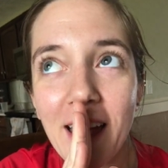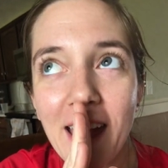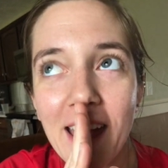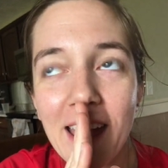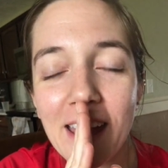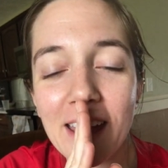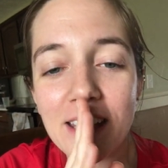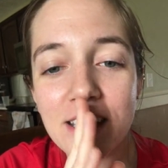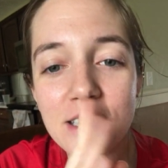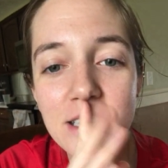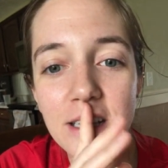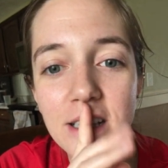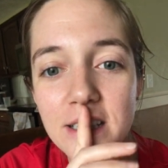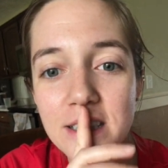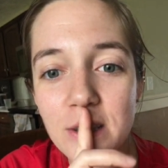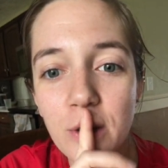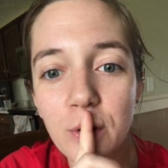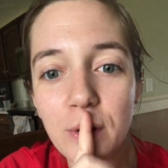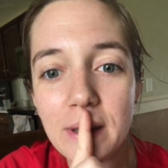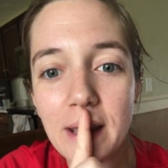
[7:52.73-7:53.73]
and
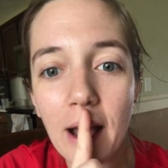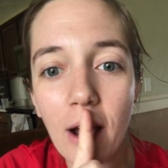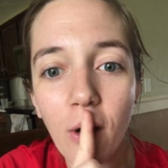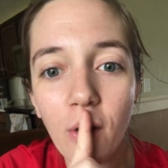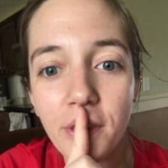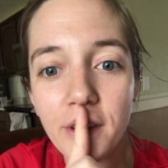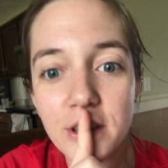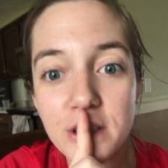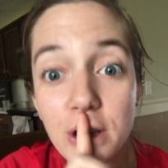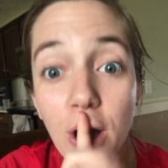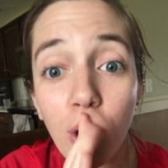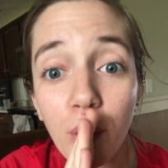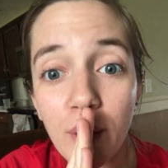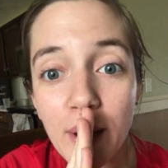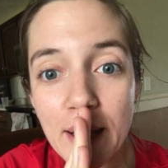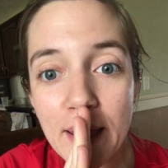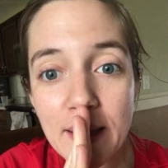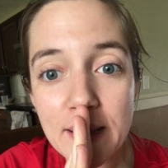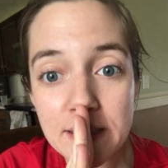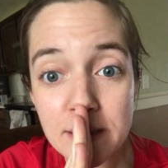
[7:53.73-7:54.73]
so now there's
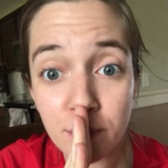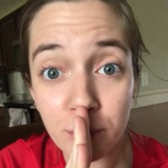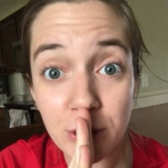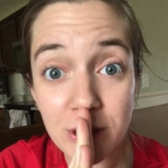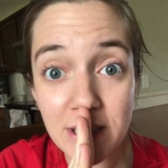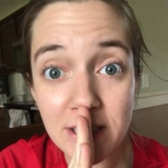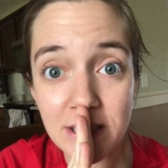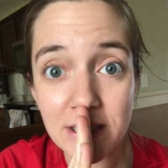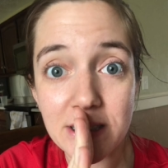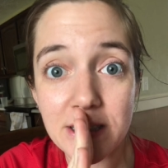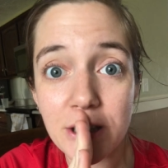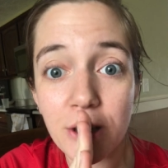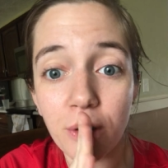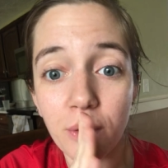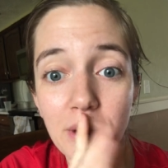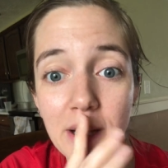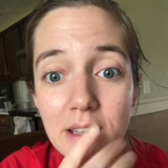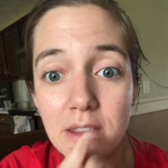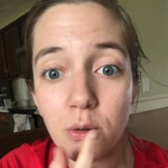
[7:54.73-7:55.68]
already some resistance here, right?